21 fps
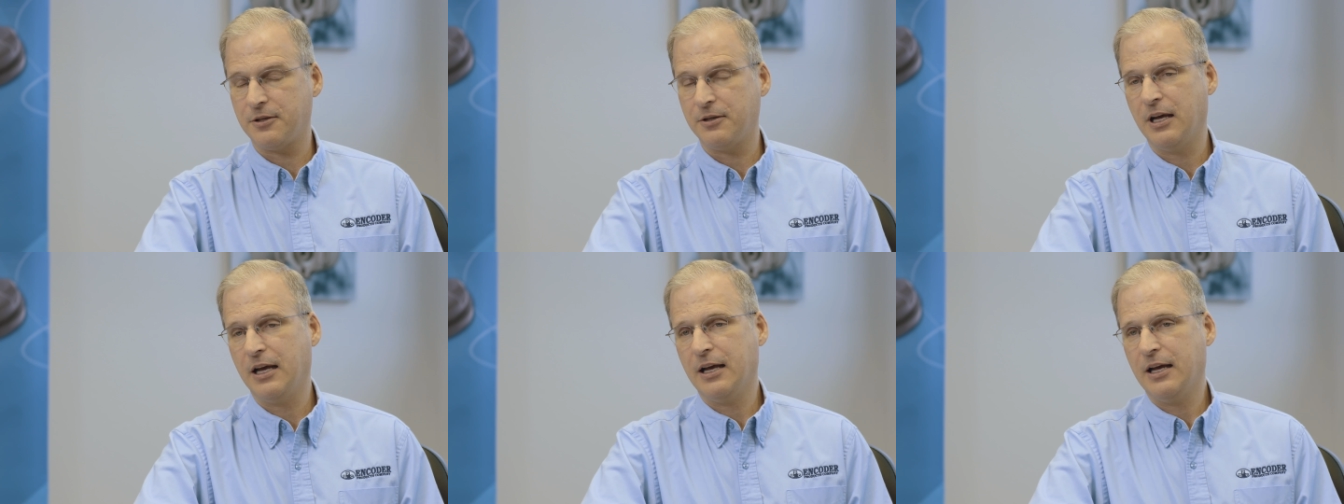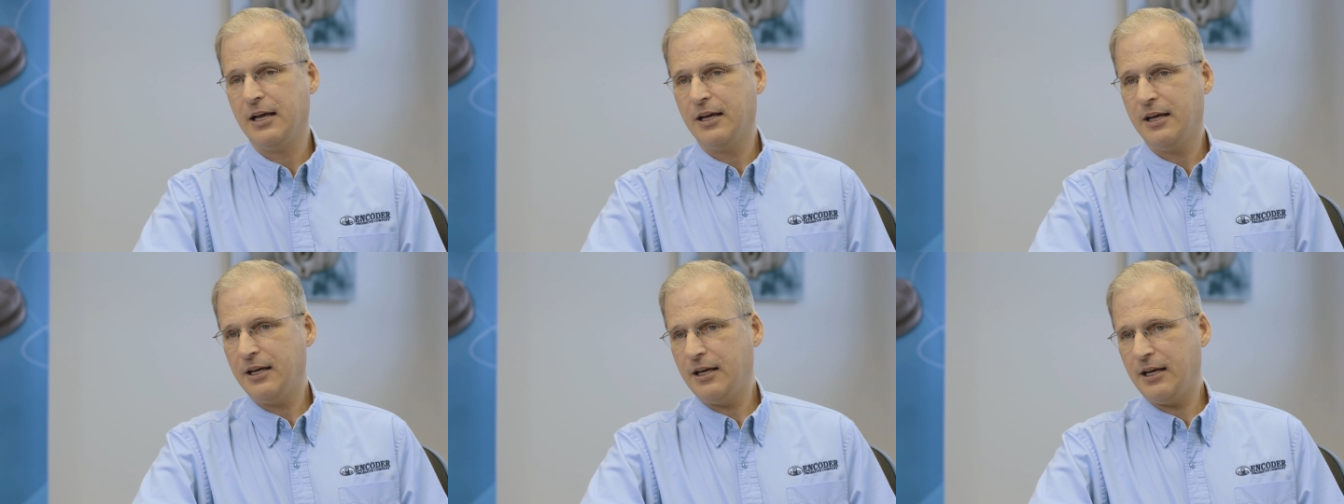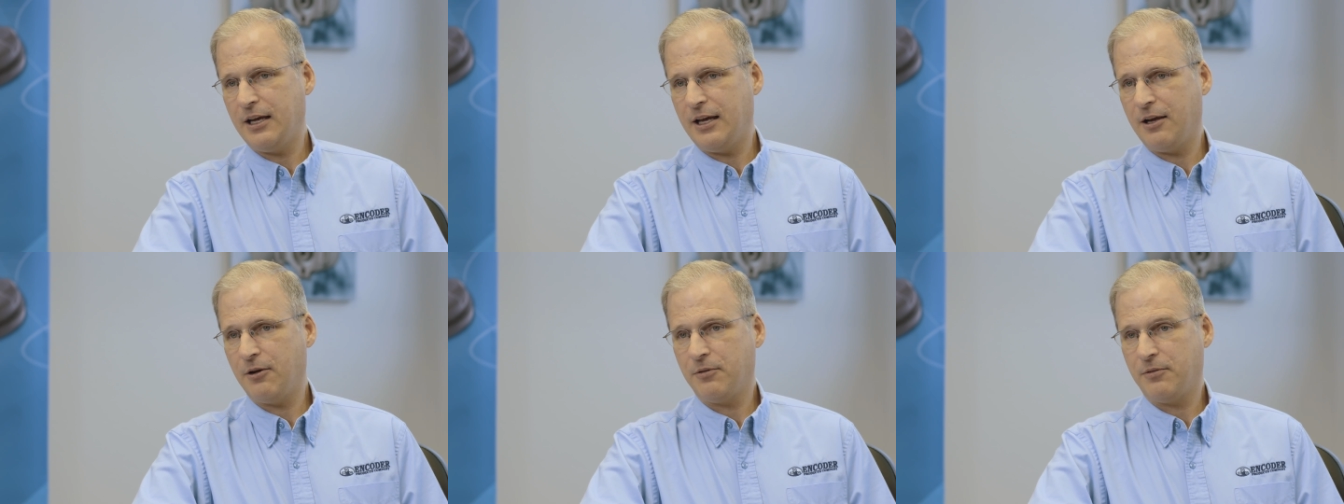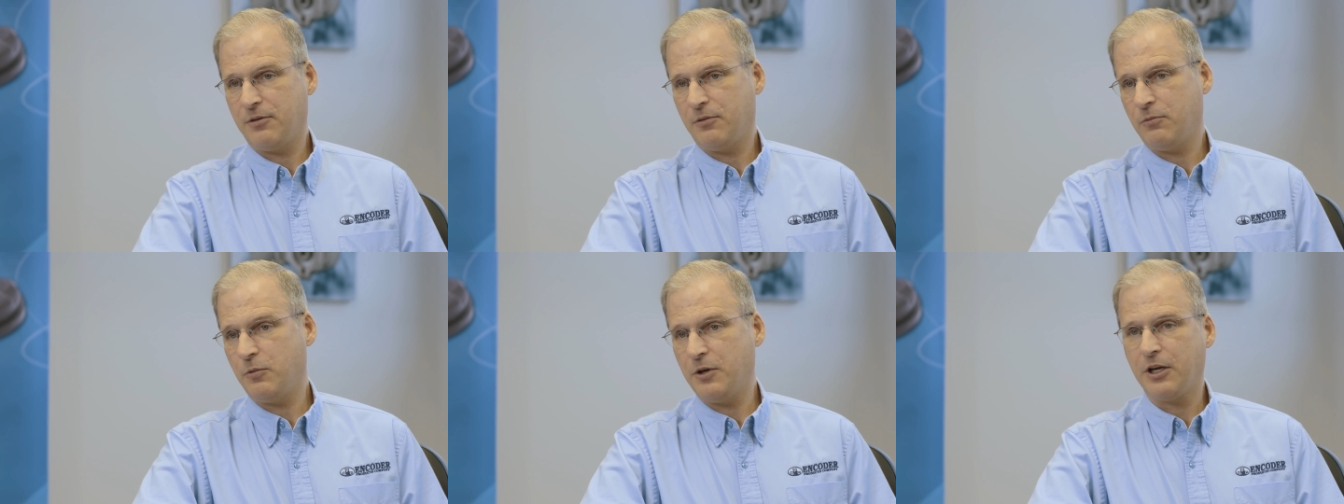And,
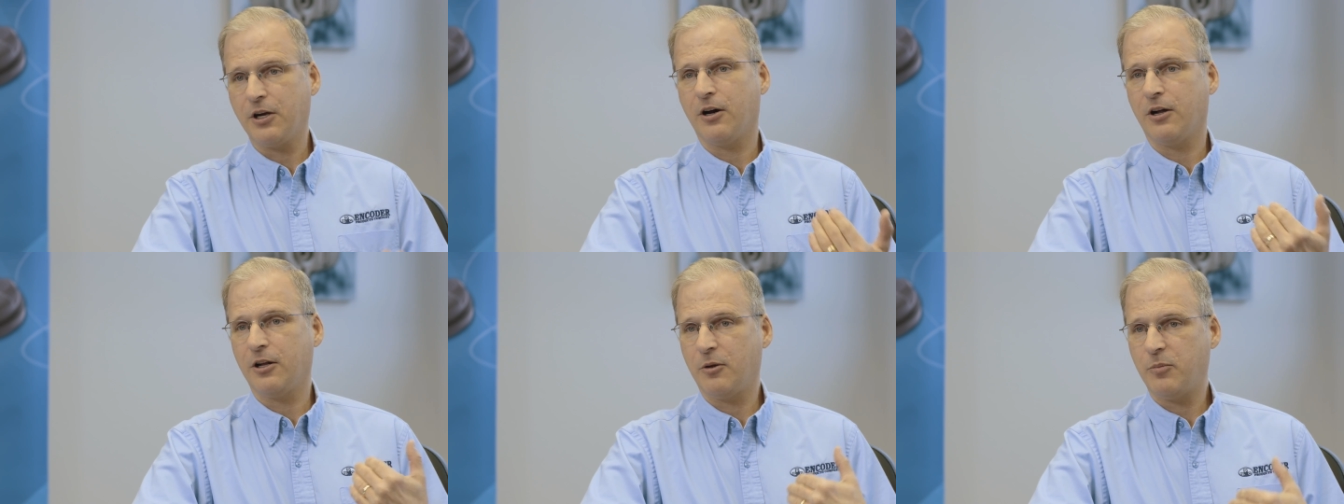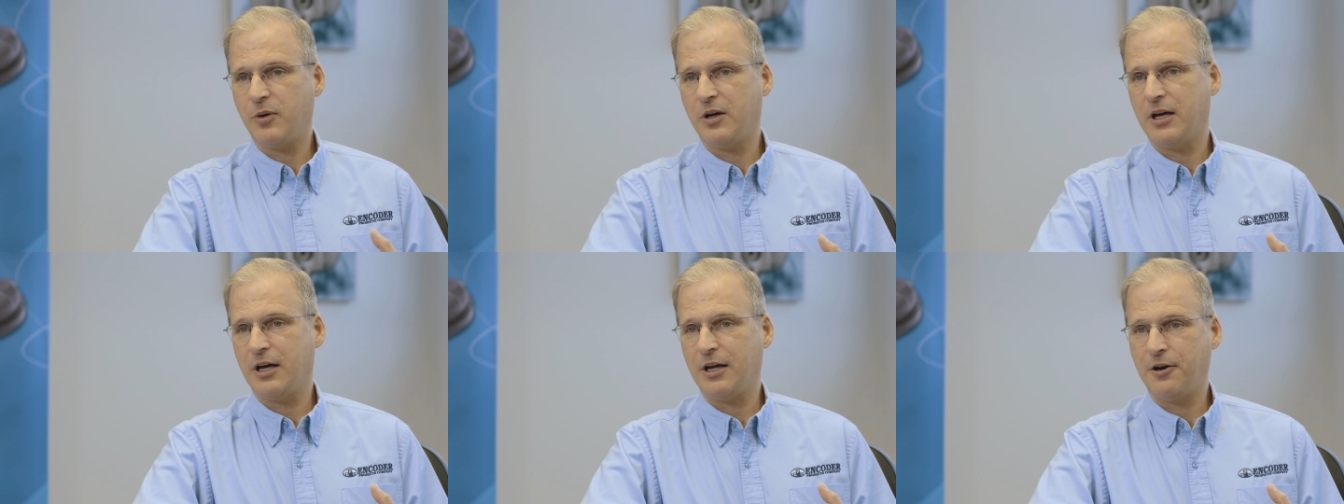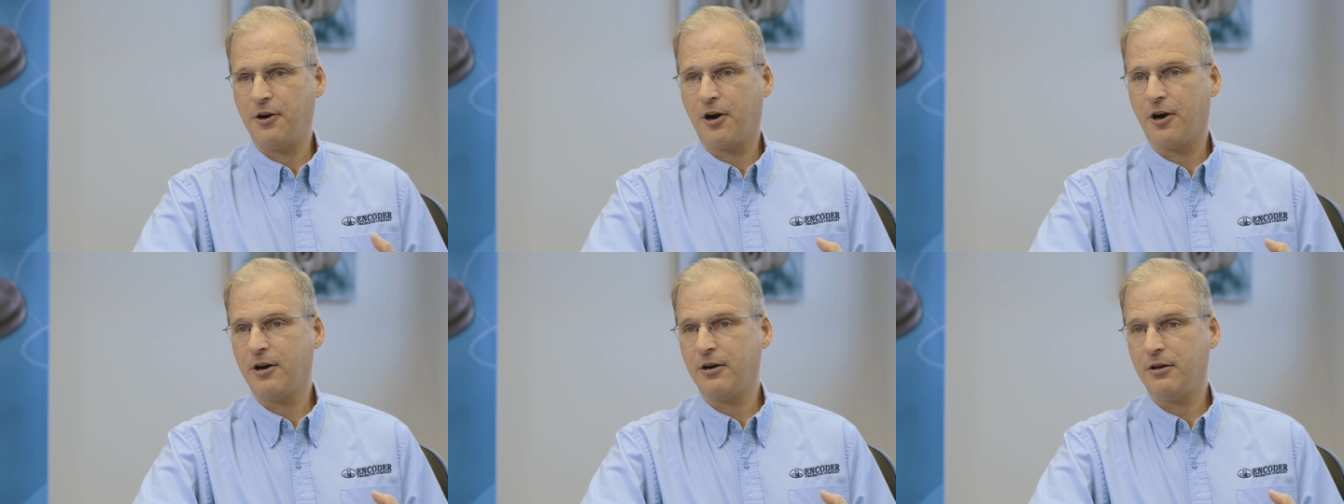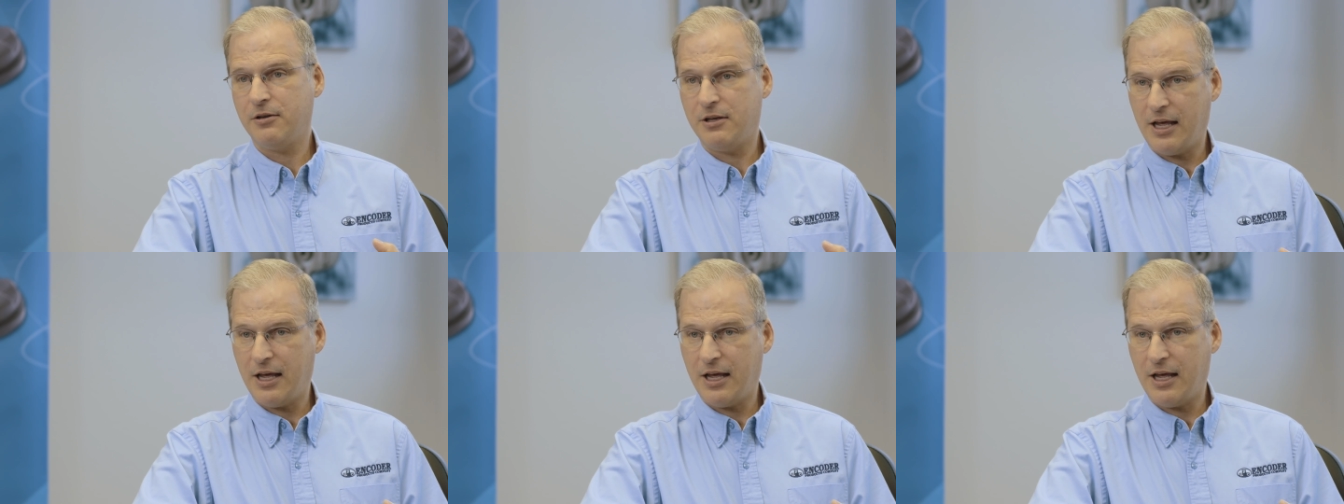and we call upon our